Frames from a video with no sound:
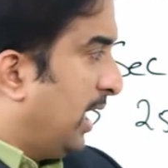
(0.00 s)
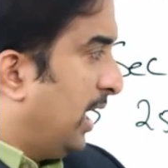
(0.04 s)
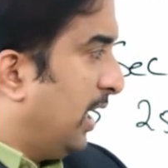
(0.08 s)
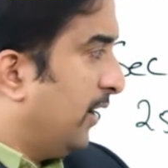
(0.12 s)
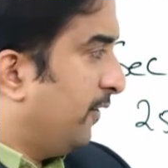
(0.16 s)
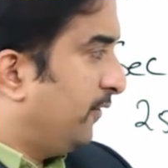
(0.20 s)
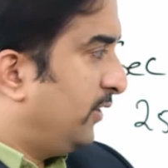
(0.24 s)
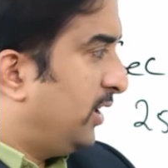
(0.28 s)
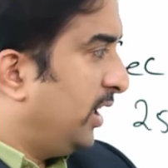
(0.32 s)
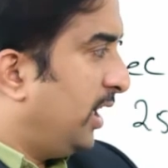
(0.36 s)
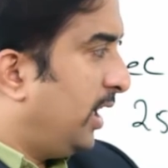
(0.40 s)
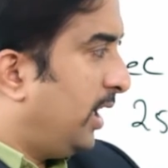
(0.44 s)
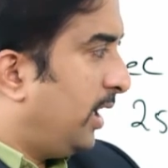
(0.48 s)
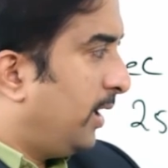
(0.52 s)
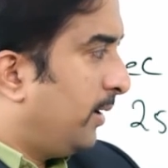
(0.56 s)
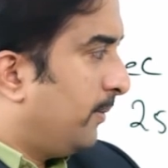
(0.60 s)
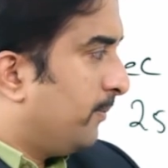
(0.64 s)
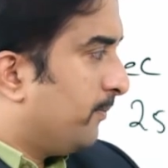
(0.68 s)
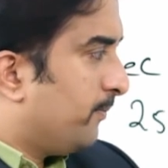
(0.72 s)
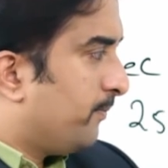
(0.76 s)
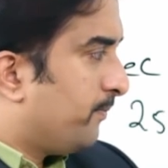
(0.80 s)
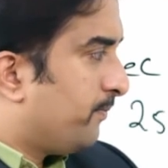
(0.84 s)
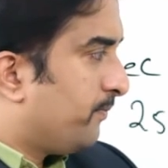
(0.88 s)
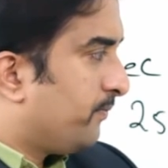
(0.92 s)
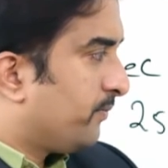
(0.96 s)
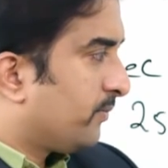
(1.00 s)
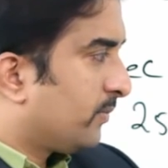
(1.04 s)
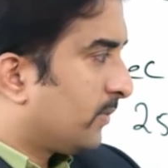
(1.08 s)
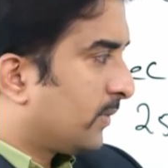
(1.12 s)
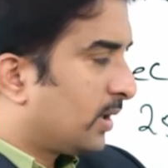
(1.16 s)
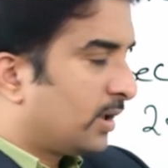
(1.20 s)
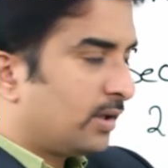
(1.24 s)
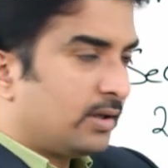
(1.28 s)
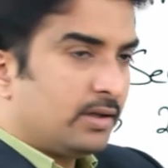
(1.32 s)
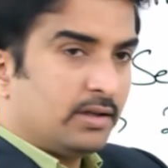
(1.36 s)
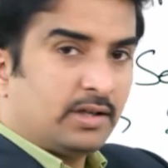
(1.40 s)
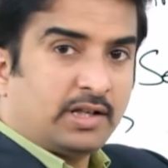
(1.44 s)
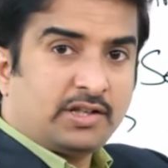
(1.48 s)
If the
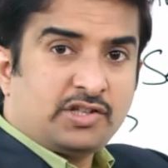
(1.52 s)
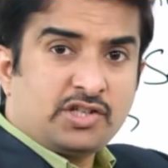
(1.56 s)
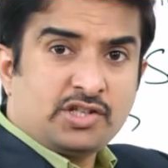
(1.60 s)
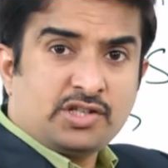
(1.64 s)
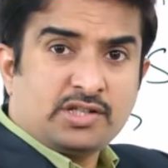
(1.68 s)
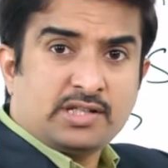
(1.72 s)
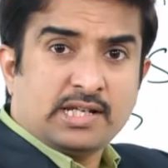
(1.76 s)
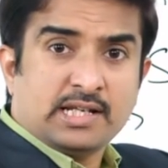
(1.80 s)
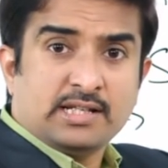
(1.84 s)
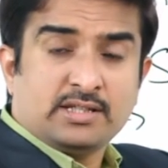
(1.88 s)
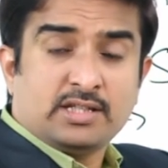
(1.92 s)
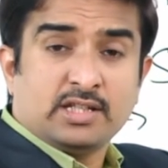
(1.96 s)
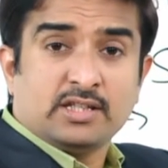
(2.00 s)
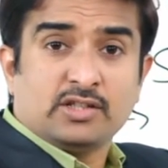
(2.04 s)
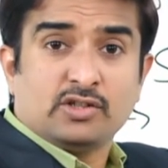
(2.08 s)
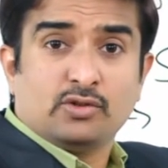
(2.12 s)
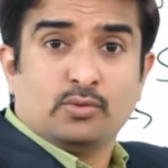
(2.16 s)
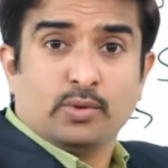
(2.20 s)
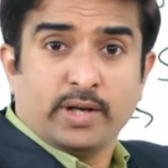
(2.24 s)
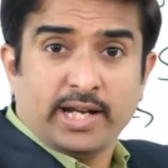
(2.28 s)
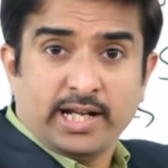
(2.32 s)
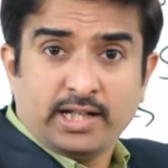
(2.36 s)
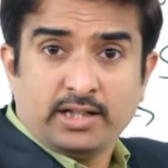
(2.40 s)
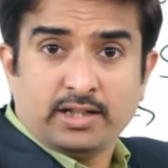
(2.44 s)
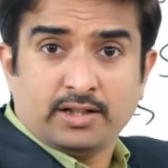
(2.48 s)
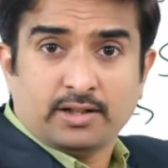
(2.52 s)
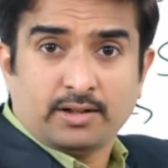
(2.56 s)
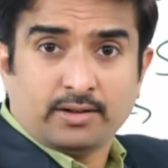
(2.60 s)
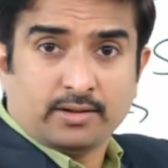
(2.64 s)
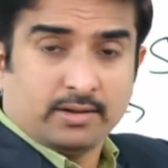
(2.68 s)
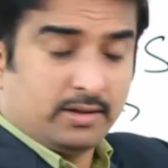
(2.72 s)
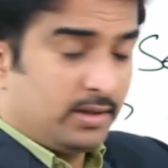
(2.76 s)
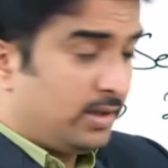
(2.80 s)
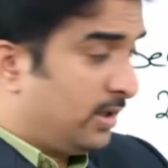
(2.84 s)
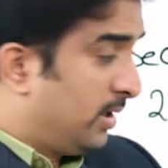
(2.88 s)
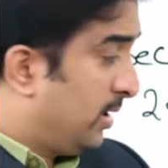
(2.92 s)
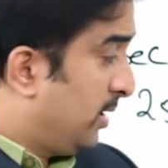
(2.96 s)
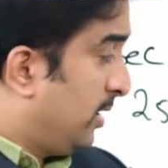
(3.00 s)
resistance is greater,
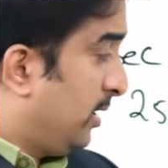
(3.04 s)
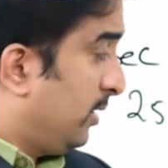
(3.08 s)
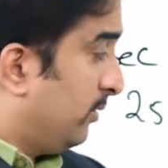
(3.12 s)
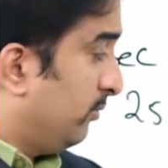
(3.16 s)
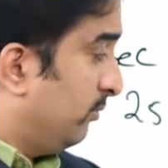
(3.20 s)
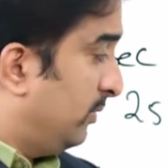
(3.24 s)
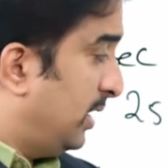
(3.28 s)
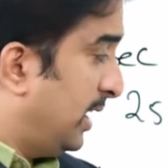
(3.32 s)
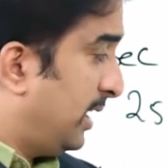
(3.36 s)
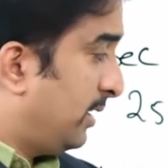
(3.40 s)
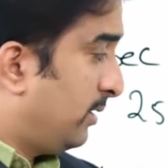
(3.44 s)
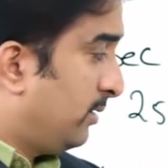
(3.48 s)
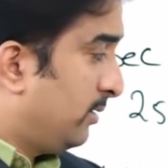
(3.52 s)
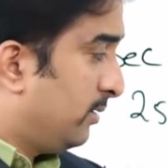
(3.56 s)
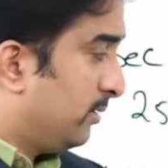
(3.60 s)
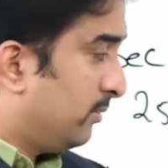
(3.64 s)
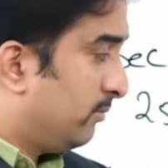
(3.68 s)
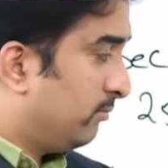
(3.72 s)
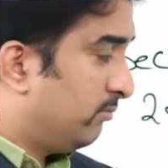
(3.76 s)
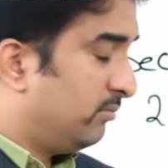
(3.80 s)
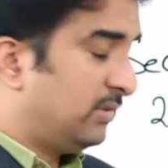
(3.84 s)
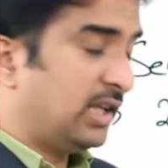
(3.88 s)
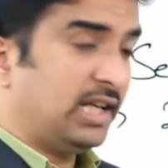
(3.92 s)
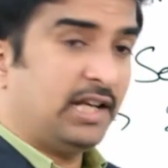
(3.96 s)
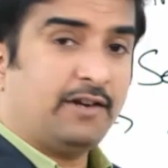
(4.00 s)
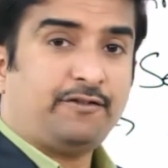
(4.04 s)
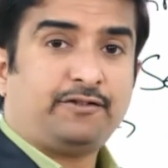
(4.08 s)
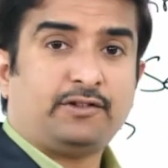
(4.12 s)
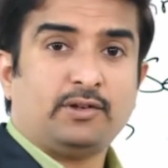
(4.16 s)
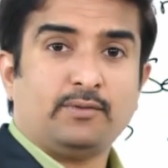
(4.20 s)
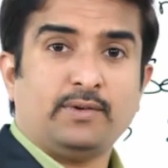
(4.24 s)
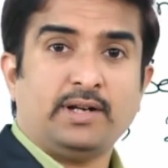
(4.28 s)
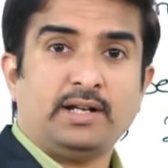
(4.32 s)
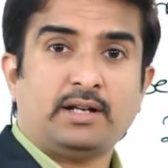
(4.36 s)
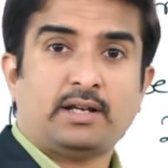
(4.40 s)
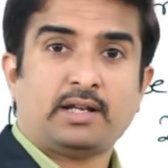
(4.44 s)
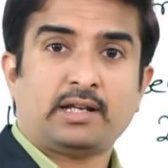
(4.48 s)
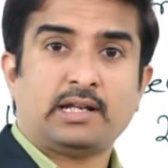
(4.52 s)
then the left
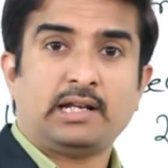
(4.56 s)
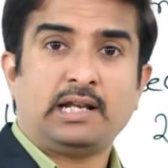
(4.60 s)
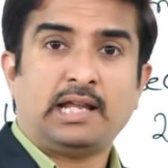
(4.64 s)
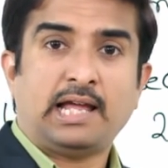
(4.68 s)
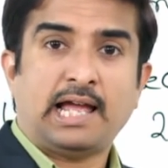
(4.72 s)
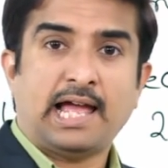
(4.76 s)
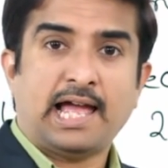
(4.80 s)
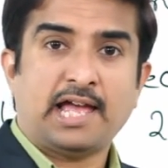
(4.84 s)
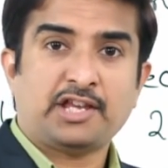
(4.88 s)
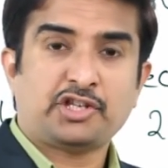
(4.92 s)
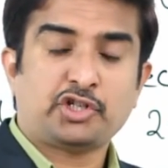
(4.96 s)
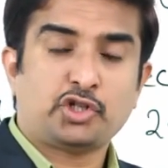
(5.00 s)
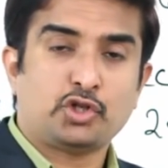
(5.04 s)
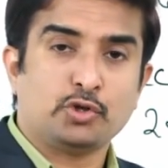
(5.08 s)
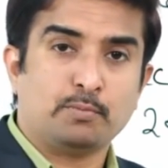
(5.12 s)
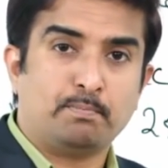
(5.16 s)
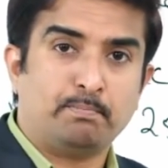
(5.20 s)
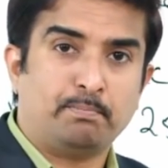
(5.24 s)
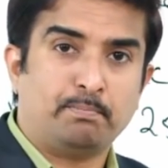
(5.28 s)
ventricle has to